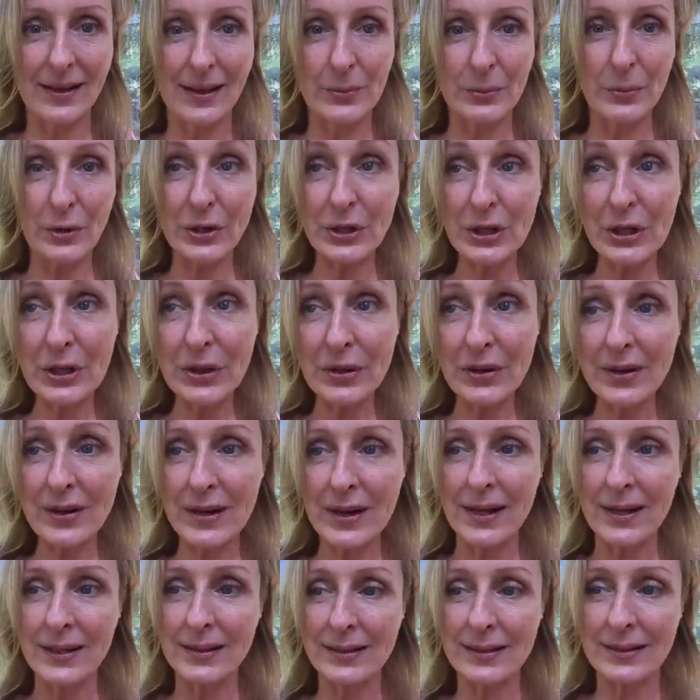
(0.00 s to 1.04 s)
more
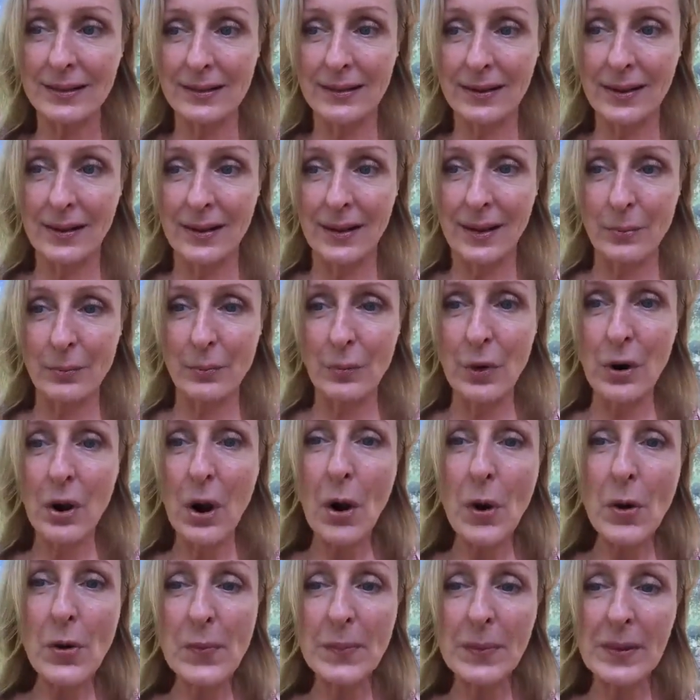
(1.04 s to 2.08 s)
curious, more
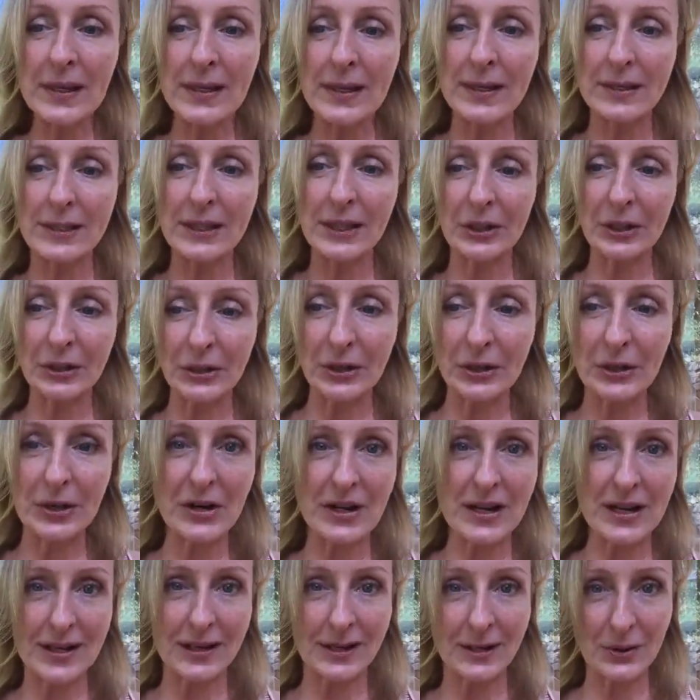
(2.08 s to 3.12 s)
open to
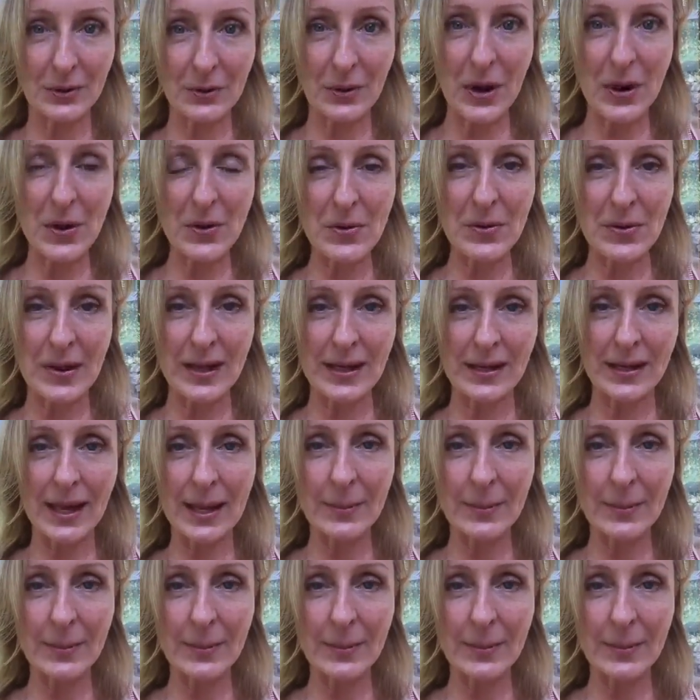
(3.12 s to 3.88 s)
learning and growing